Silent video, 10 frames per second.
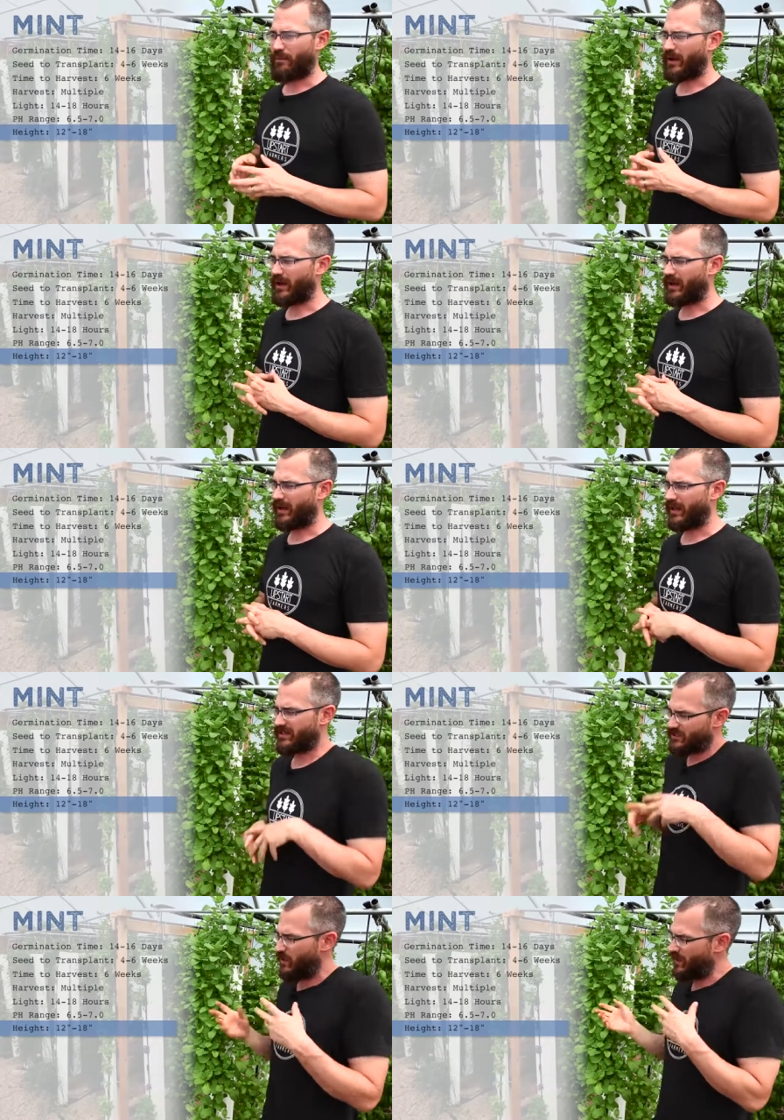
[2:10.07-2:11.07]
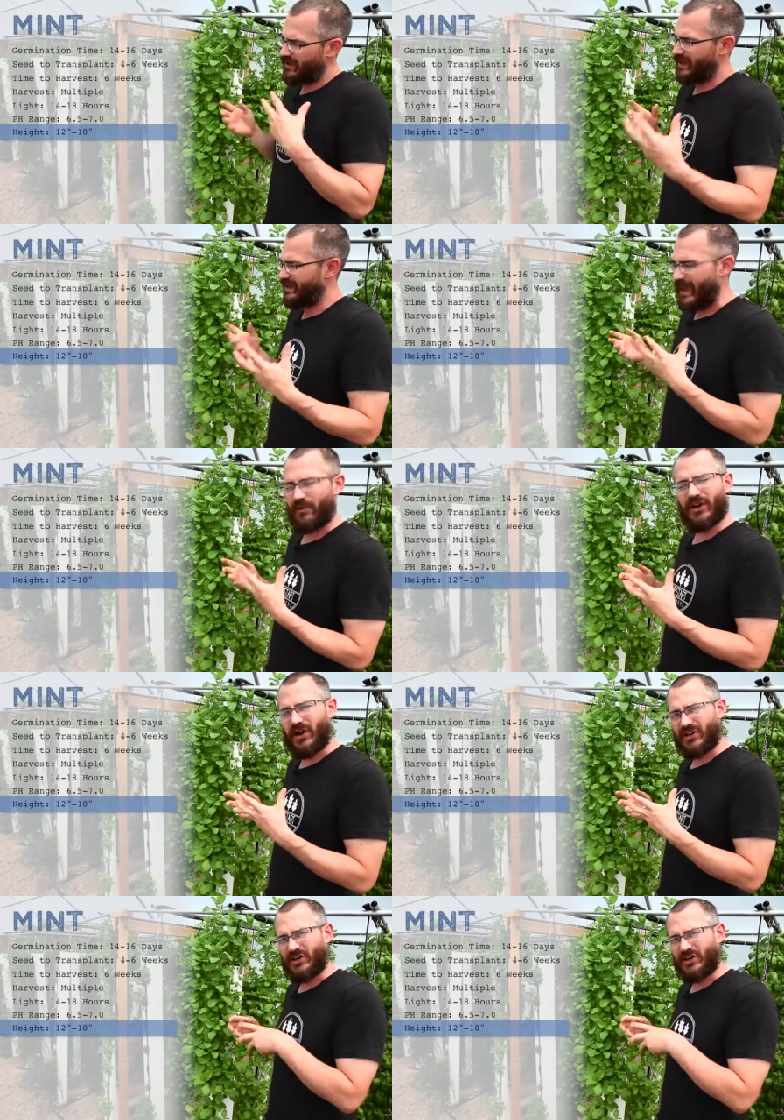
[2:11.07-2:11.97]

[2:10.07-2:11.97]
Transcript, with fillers: But uh, so in that regard,